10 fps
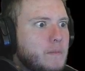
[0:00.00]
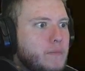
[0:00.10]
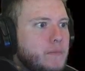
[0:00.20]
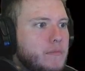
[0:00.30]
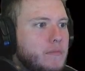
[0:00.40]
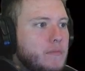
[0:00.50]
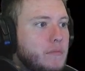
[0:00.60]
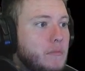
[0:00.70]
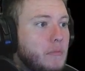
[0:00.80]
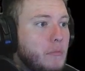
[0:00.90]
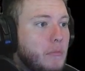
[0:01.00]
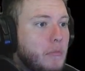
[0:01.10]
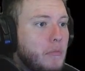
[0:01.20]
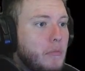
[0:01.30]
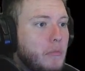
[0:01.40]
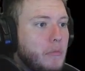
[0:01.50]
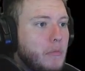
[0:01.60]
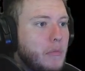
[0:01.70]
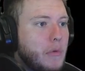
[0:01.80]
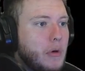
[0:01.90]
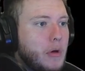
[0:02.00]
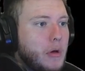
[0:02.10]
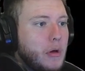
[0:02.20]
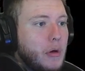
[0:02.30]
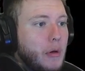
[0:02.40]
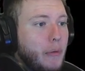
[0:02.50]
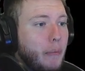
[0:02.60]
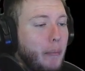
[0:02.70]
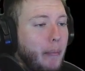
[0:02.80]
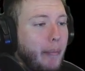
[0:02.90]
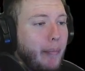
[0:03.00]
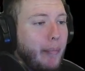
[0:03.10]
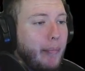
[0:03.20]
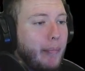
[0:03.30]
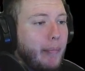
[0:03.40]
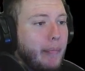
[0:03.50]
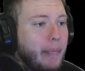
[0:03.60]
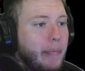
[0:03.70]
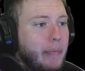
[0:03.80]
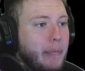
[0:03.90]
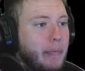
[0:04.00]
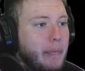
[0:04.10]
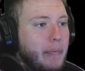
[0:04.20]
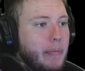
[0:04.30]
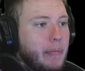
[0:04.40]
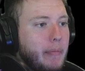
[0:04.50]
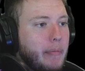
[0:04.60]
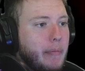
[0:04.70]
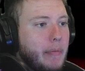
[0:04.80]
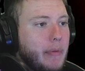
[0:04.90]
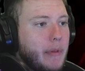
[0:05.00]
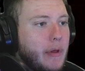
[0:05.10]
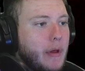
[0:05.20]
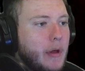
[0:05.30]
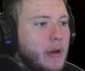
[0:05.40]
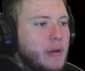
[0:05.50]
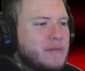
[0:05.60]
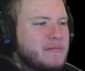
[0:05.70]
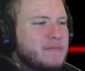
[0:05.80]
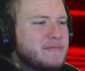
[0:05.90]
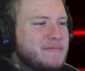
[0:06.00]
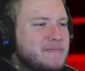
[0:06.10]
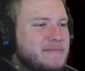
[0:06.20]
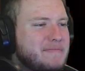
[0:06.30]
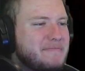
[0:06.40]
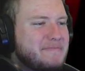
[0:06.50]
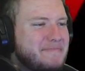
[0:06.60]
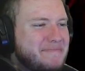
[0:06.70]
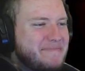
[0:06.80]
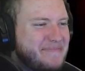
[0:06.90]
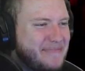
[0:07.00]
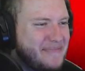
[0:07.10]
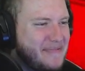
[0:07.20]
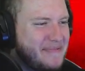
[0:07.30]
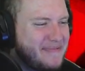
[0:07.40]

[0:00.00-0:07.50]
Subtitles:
(silence)